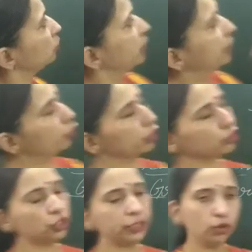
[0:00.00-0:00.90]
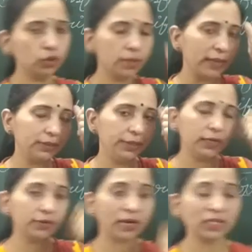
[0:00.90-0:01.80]
reproduction into the
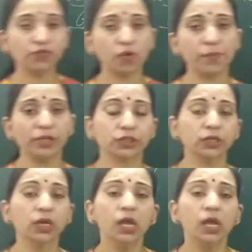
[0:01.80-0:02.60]
bacteria transformation.